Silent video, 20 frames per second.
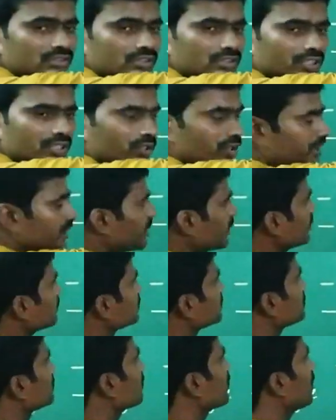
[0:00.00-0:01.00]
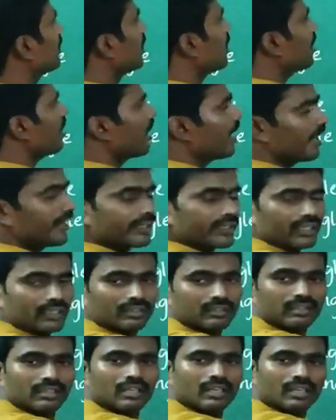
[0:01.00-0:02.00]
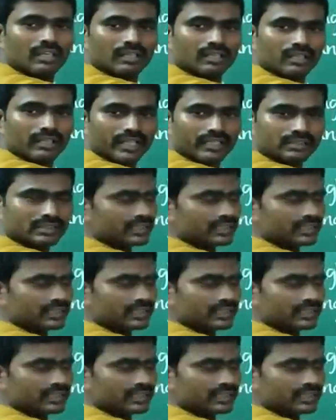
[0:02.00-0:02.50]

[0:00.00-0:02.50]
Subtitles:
0 degrees. and less